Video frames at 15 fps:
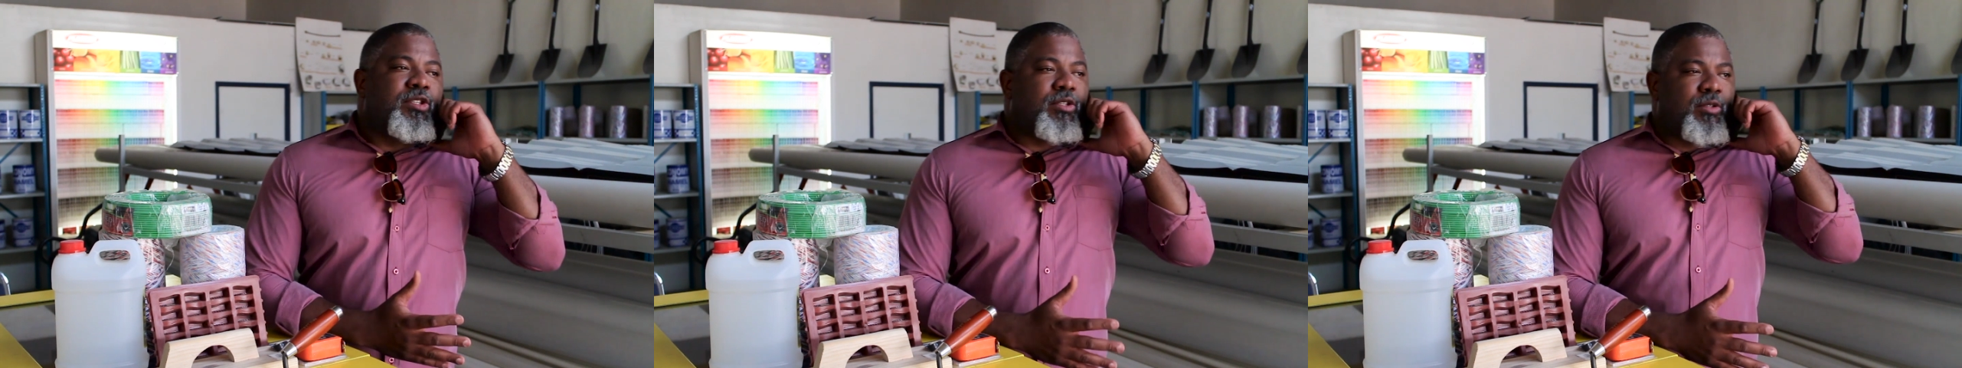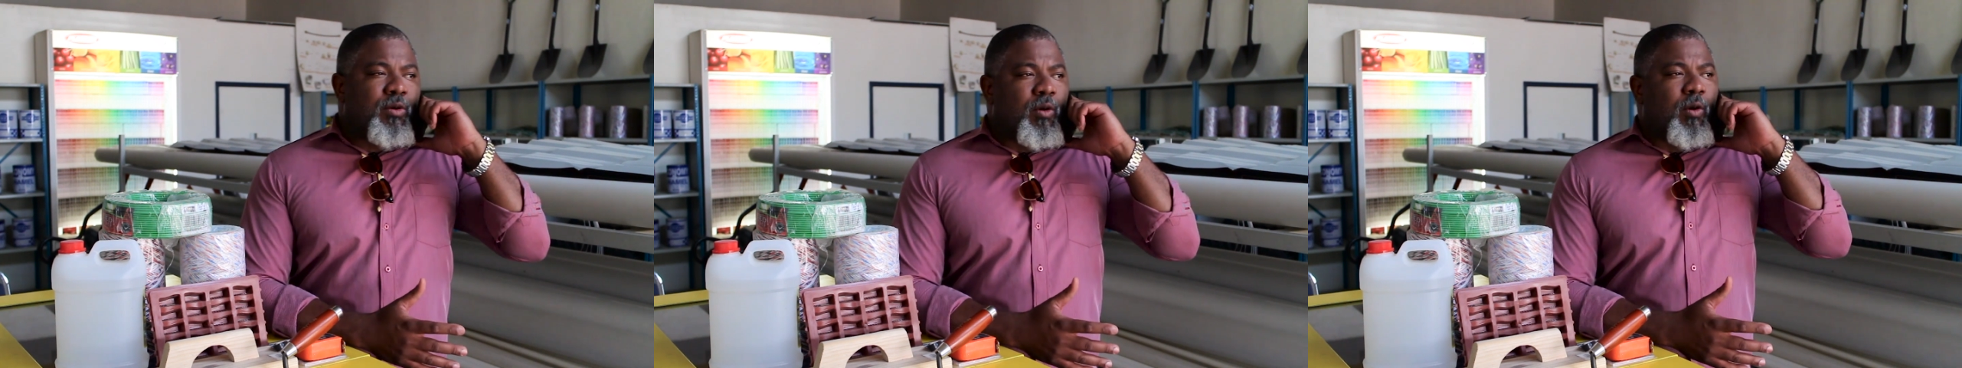
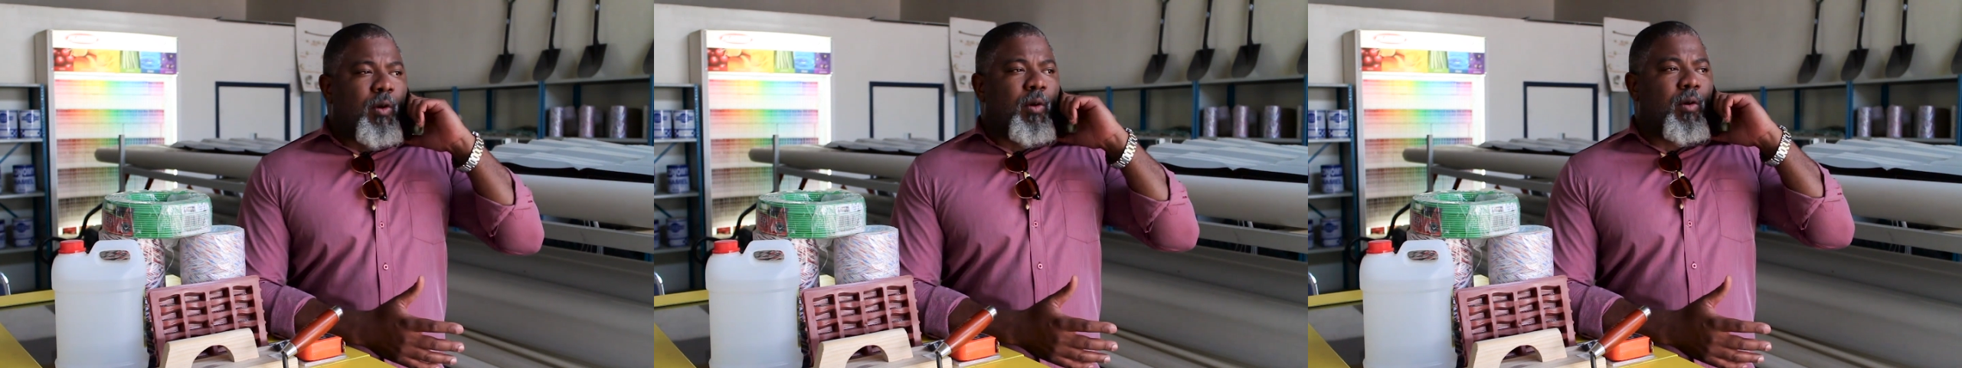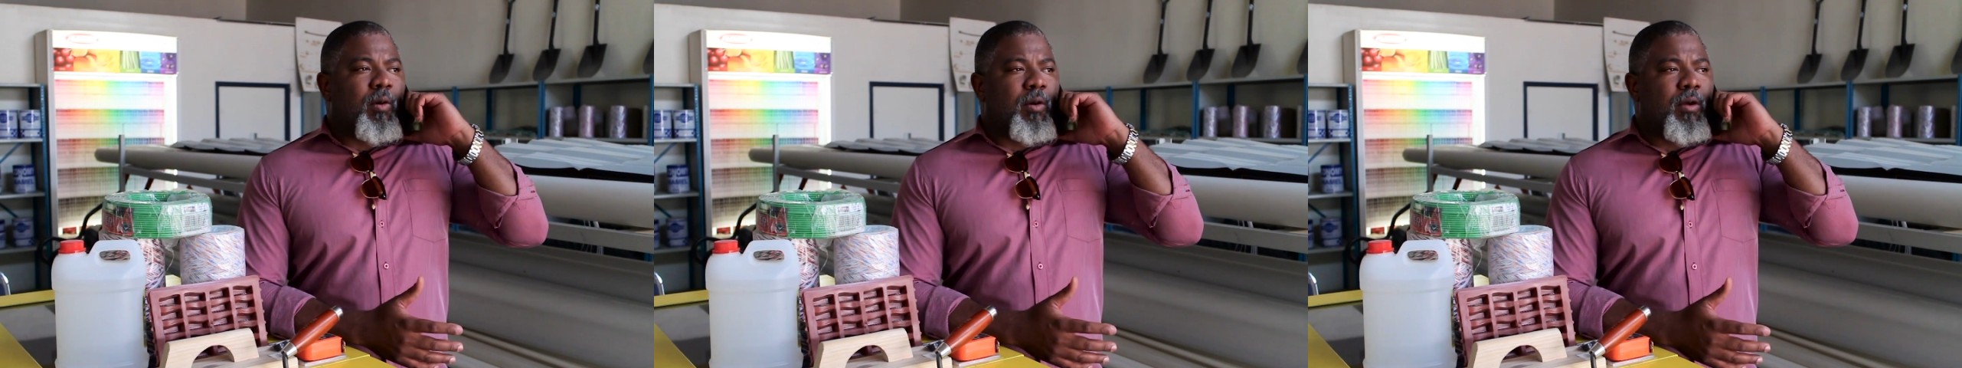
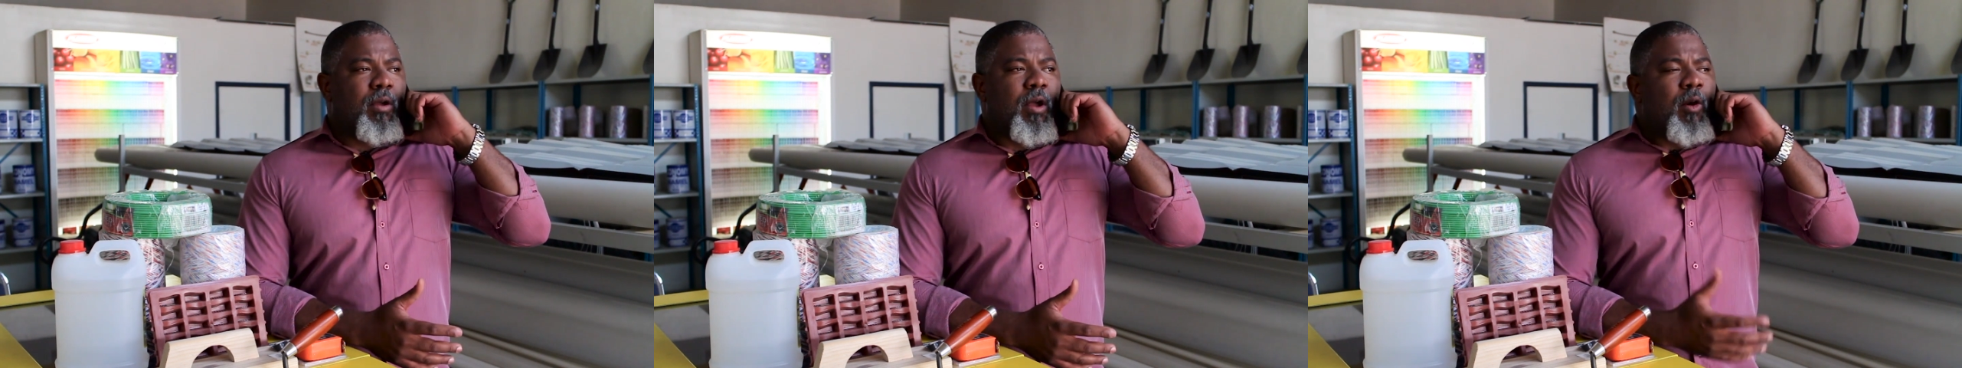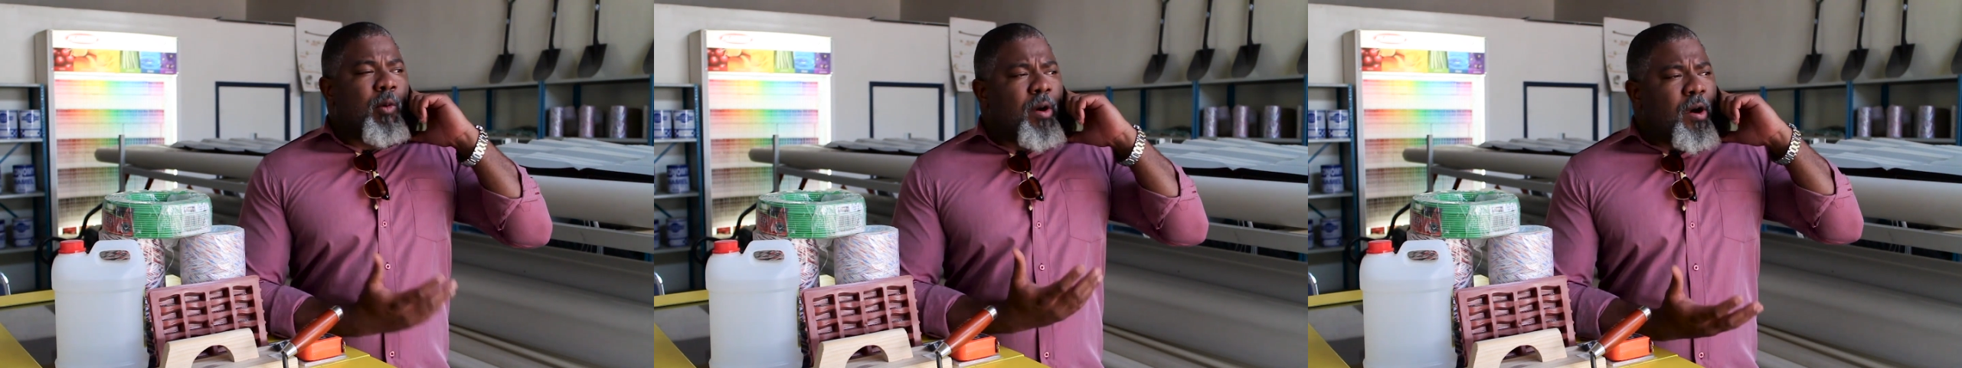store.
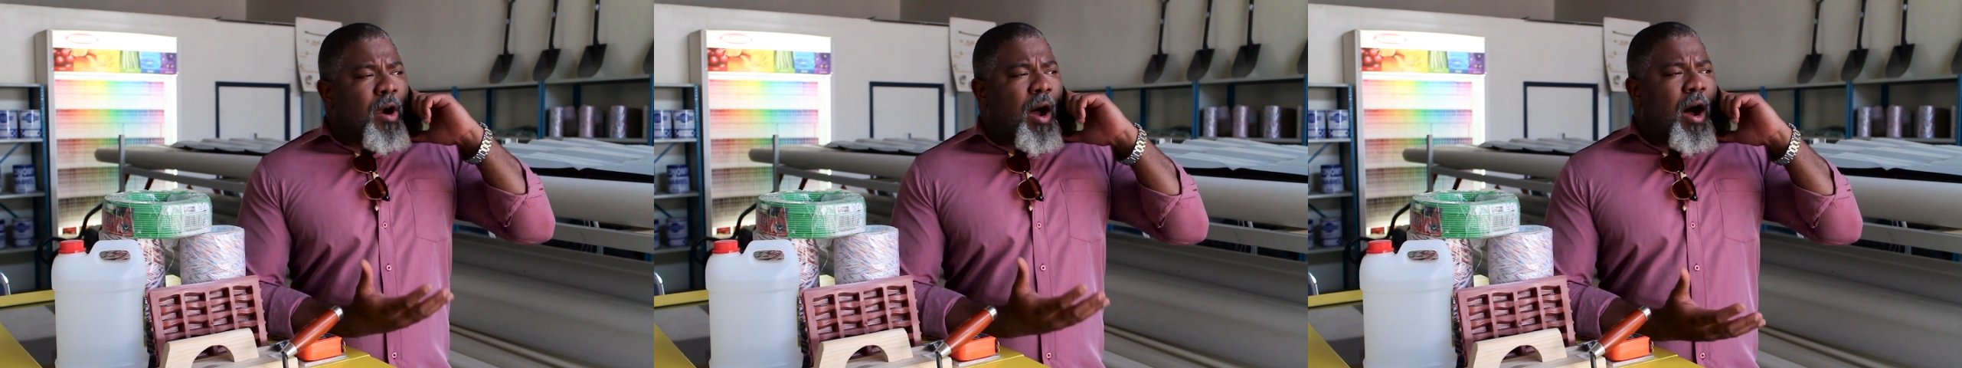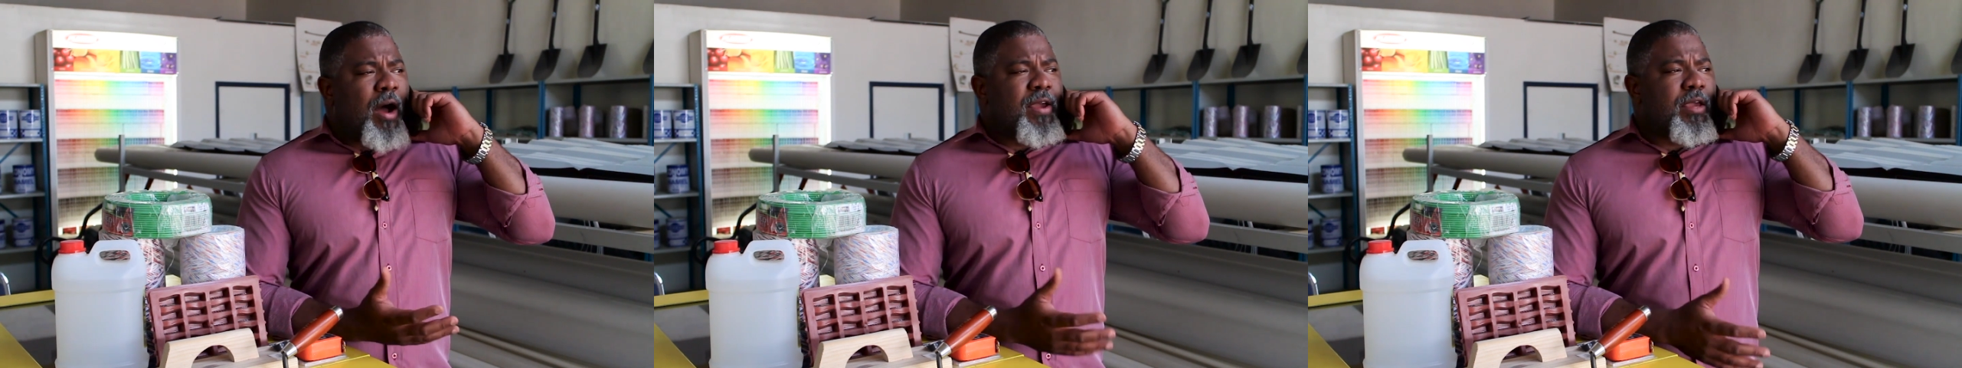Where
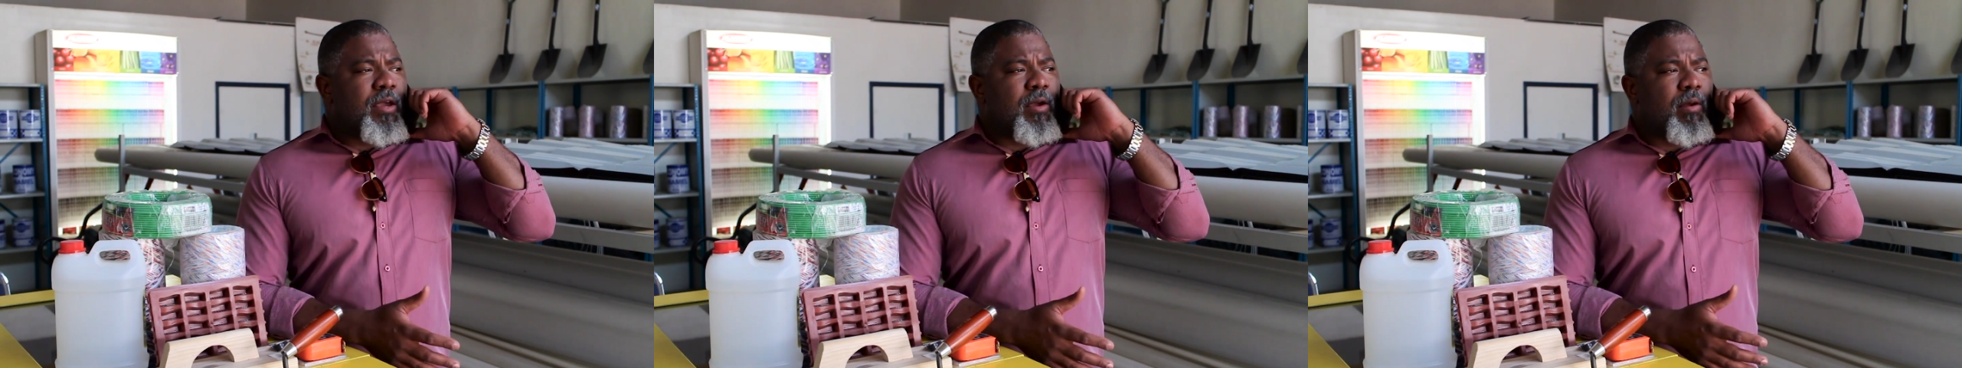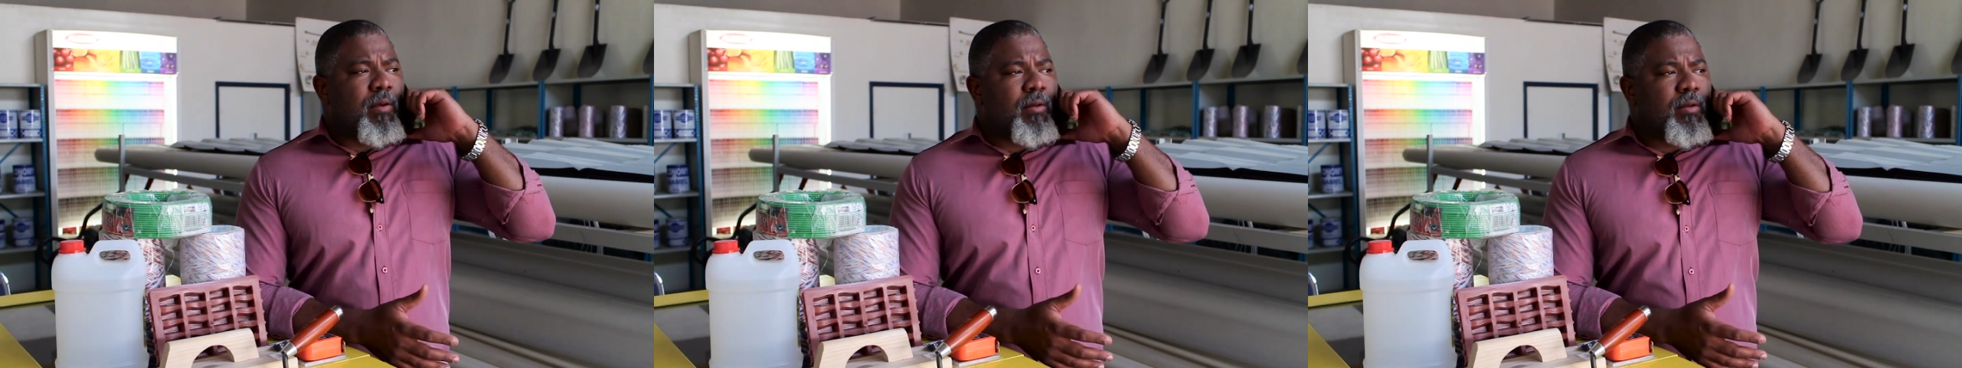are
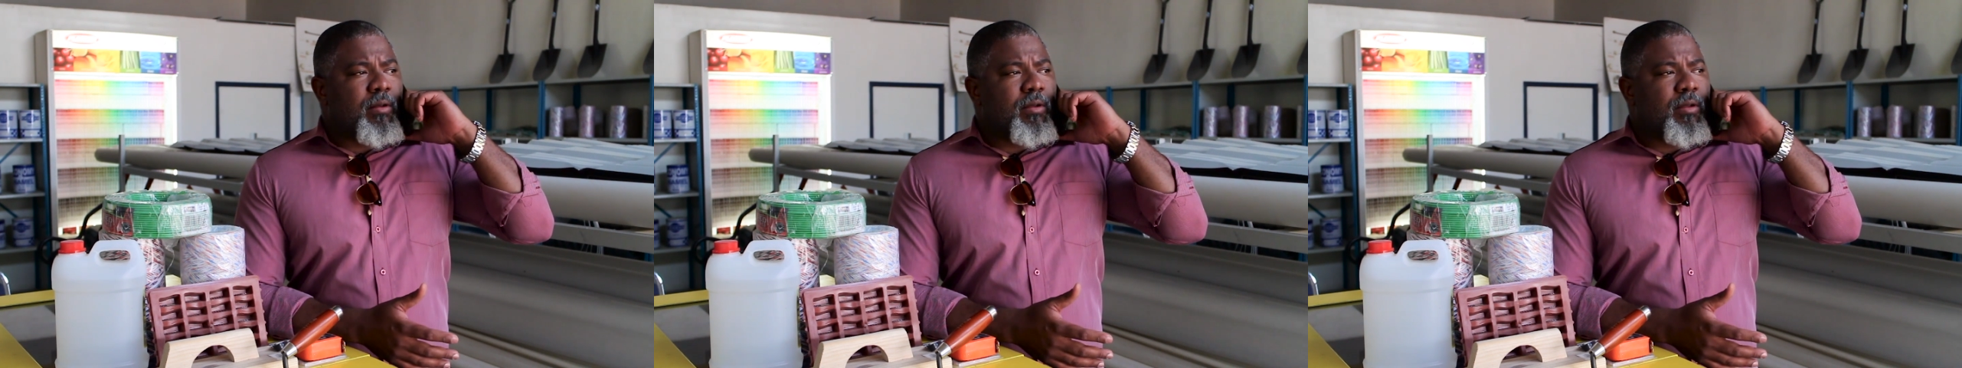you?